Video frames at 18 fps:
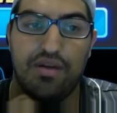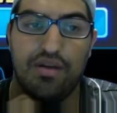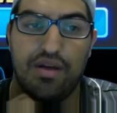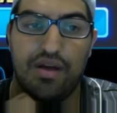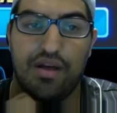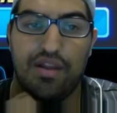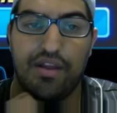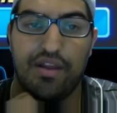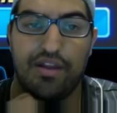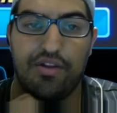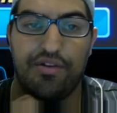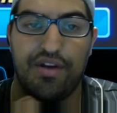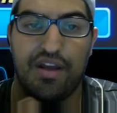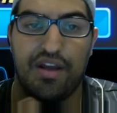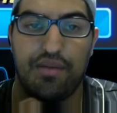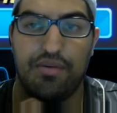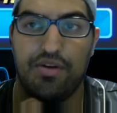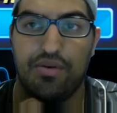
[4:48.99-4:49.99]
Like they're
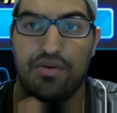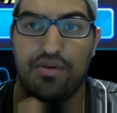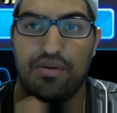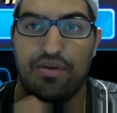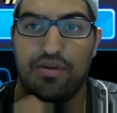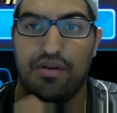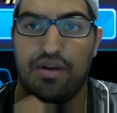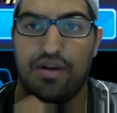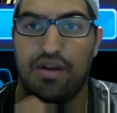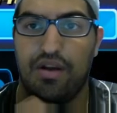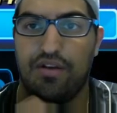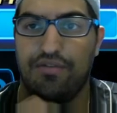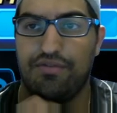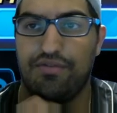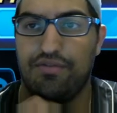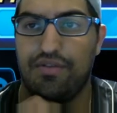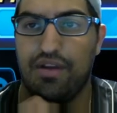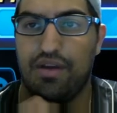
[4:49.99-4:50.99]
not going to be doing
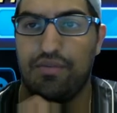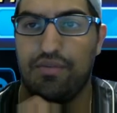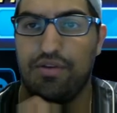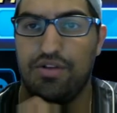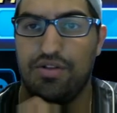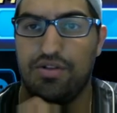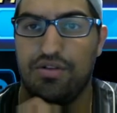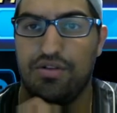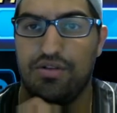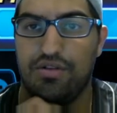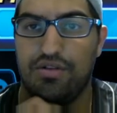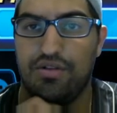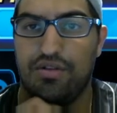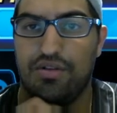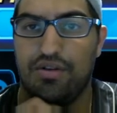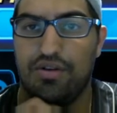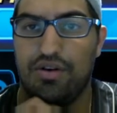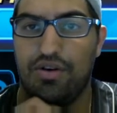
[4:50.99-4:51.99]
enough damage.
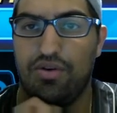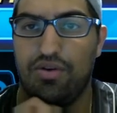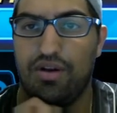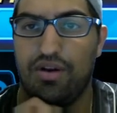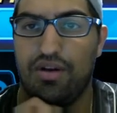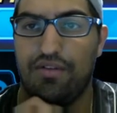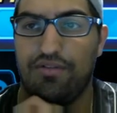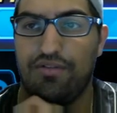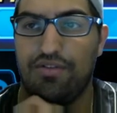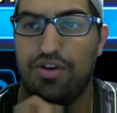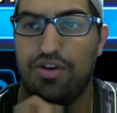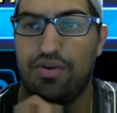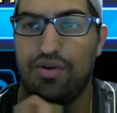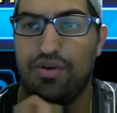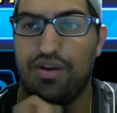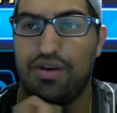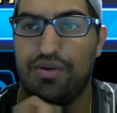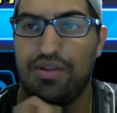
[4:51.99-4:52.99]
Okay, I have no
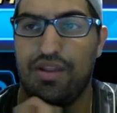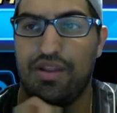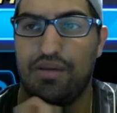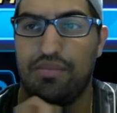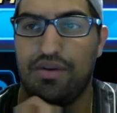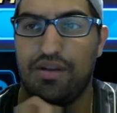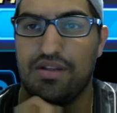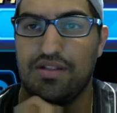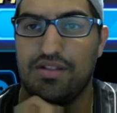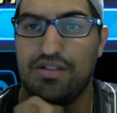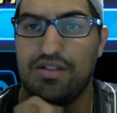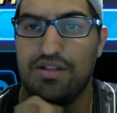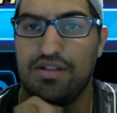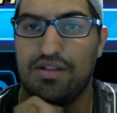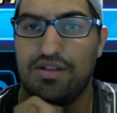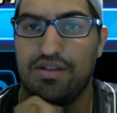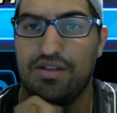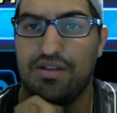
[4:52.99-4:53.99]
idea what that means.
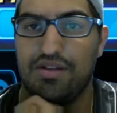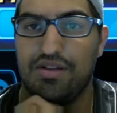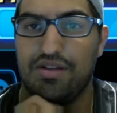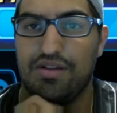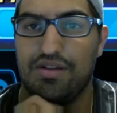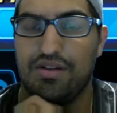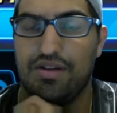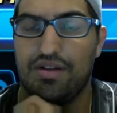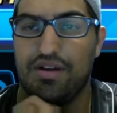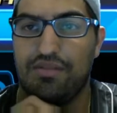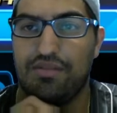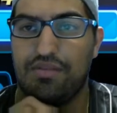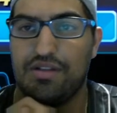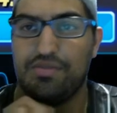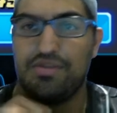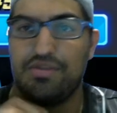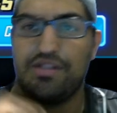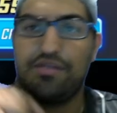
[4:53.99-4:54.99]
It
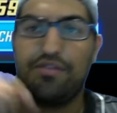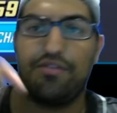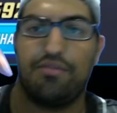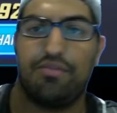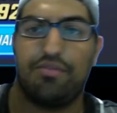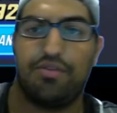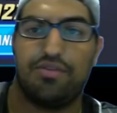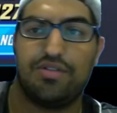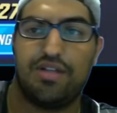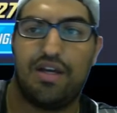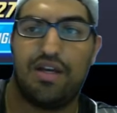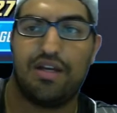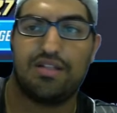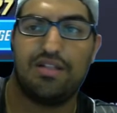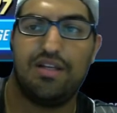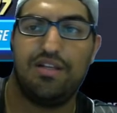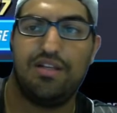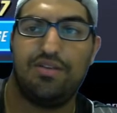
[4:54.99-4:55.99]
must be something from Blue
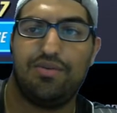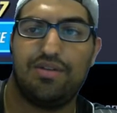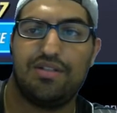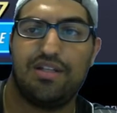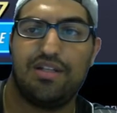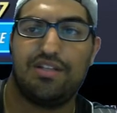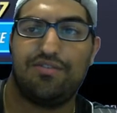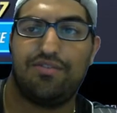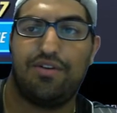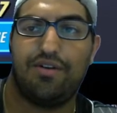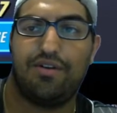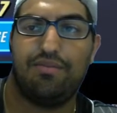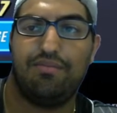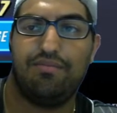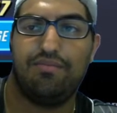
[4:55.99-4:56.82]
Stocks. Anyways, that's fun.